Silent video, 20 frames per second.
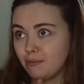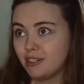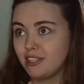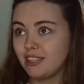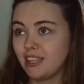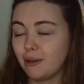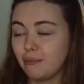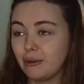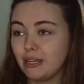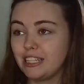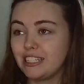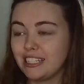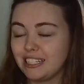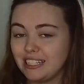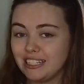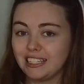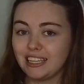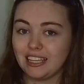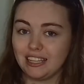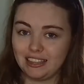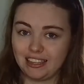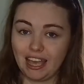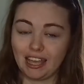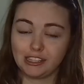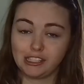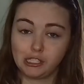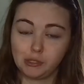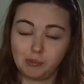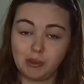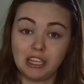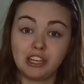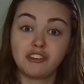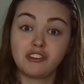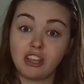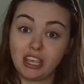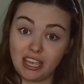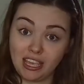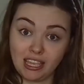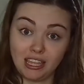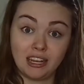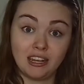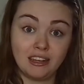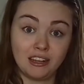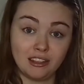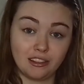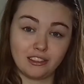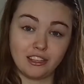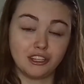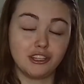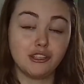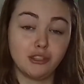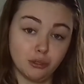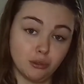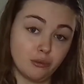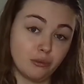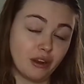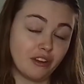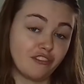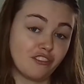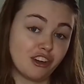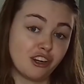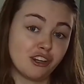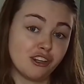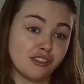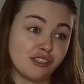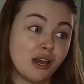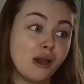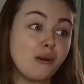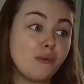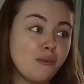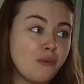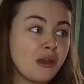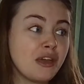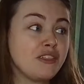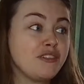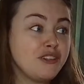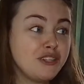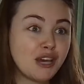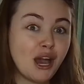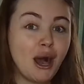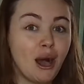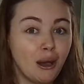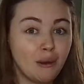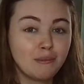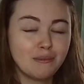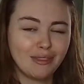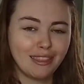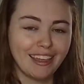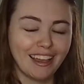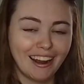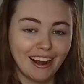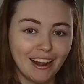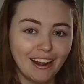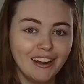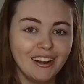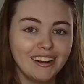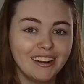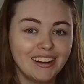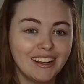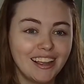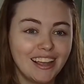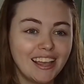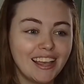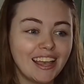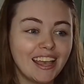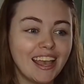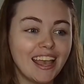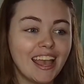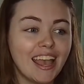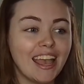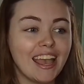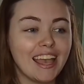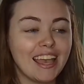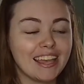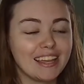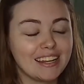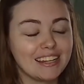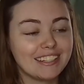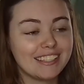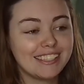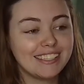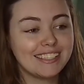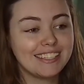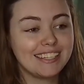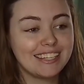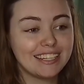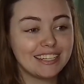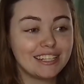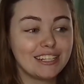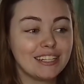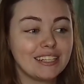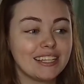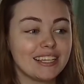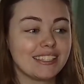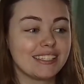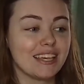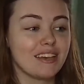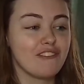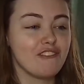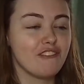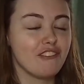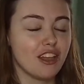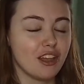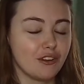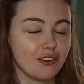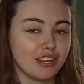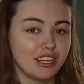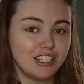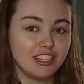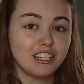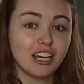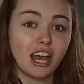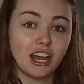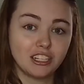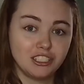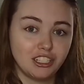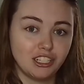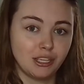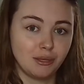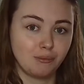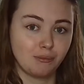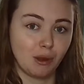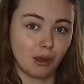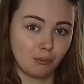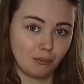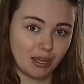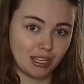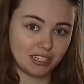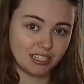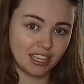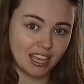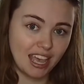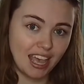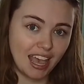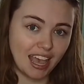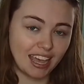that we didn't get that speech in the Two Rivers with Tom there, it still is a very touching moment, and